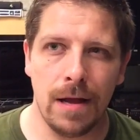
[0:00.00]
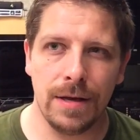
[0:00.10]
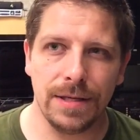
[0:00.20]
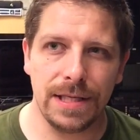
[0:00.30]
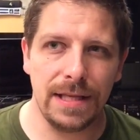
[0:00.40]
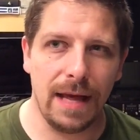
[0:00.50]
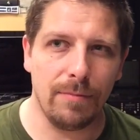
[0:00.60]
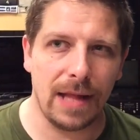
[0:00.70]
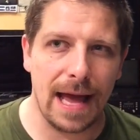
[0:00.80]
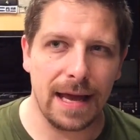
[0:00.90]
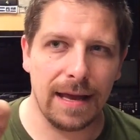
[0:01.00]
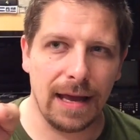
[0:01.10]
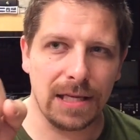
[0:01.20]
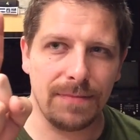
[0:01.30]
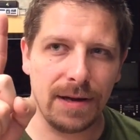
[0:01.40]
You see that black
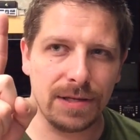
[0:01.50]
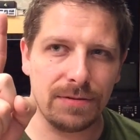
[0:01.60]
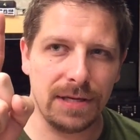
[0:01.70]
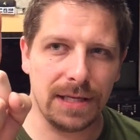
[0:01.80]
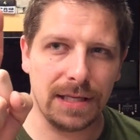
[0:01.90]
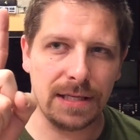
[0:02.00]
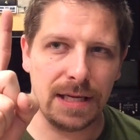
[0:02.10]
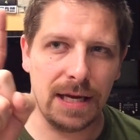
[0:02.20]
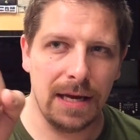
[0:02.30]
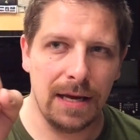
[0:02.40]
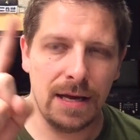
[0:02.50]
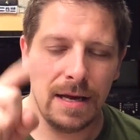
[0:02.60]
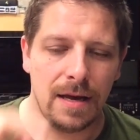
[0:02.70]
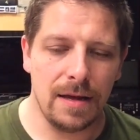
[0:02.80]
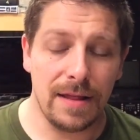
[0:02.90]
Xbox 360?
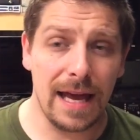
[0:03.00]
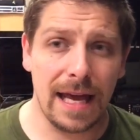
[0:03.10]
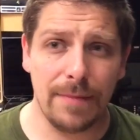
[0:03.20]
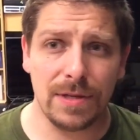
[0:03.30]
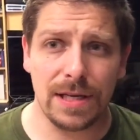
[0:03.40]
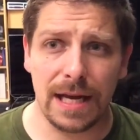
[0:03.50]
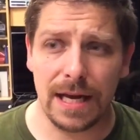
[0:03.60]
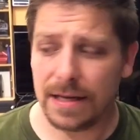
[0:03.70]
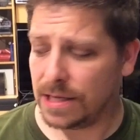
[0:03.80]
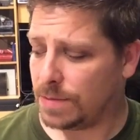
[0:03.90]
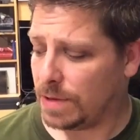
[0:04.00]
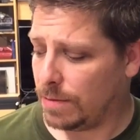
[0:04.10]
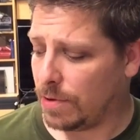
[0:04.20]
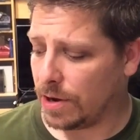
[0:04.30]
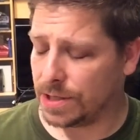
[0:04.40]
That came today in this big
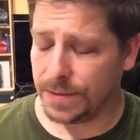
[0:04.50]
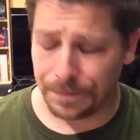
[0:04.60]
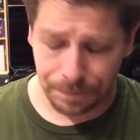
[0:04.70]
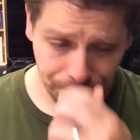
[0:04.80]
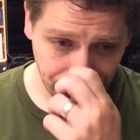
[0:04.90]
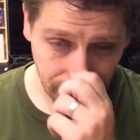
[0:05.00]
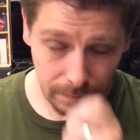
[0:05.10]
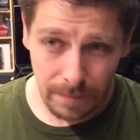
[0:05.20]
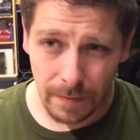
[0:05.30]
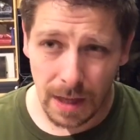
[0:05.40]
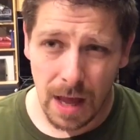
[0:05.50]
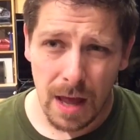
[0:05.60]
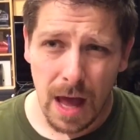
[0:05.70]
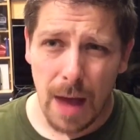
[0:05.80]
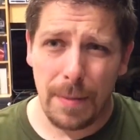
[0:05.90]
box.
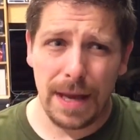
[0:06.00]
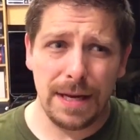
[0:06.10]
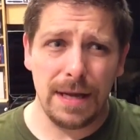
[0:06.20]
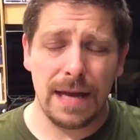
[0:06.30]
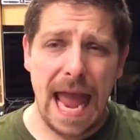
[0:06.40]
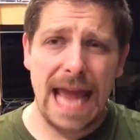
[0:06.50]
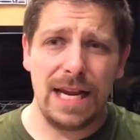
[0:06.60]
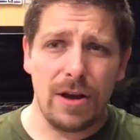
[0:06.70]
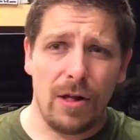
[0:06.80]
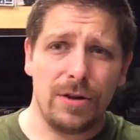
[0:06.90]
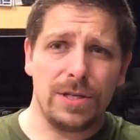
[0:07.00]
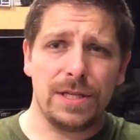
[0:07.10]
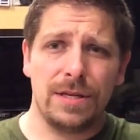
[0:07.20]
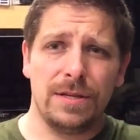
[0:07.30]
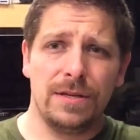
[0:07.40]
I paid
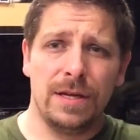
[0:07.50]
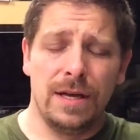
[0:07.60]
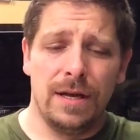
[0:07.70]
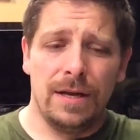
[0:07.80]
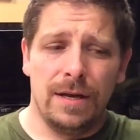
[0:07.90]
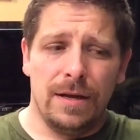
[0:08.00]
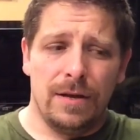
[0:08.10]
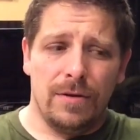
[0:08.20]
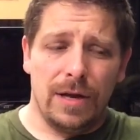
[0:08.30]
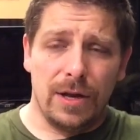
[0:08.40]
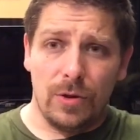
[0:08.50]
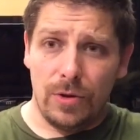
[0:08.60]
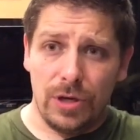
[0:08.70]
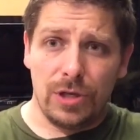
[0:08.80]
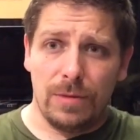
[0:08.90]
$80,
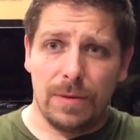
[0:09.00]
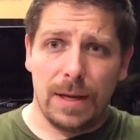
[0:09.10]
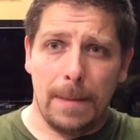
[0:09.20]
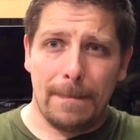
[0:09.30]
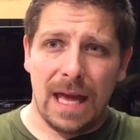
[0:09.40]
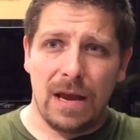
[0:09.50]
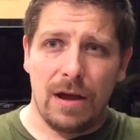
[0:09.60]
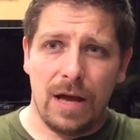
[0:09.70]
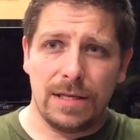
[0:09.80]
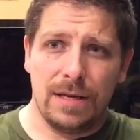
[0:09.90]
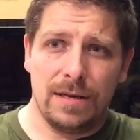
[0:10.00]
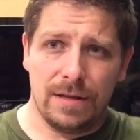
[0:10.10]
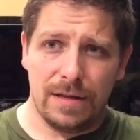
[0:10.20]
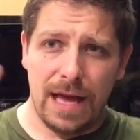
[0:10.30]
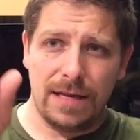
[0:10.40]
including shipping, and I got
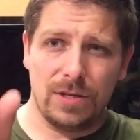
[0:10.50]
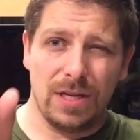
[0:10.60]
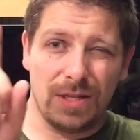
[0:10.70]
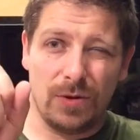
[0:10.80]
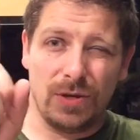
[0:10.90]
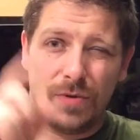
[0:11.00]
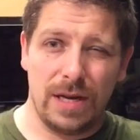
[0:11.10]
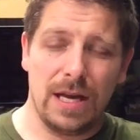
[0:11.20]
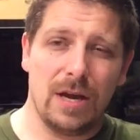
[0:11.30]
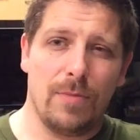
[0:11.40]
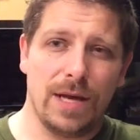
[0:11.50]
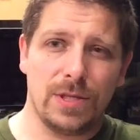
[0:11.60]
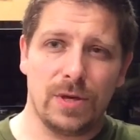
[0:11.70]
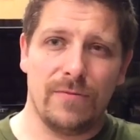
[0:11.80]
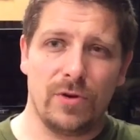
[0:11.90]
that. It's only 20 gigabytes,
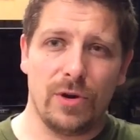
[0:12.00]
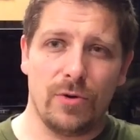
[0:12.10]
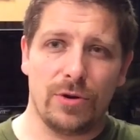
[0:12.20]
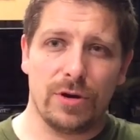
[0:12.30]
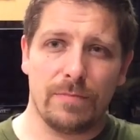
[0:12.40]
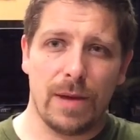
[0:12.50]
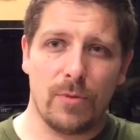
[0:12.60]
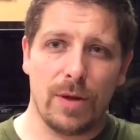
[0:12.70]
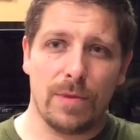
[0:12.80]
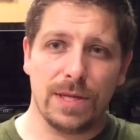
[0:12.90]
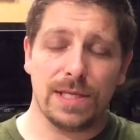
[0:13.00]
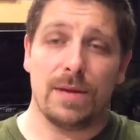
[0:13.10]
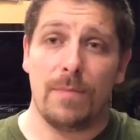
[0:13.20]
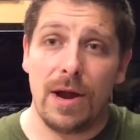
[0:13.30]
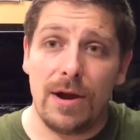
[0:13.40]
so I've already ordered a memory, but it's an
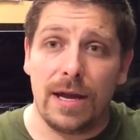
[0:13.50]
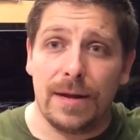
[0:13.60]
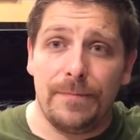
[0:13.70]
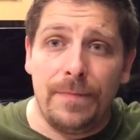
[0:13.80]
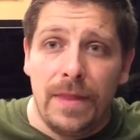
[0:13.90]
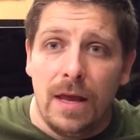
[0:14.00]
American.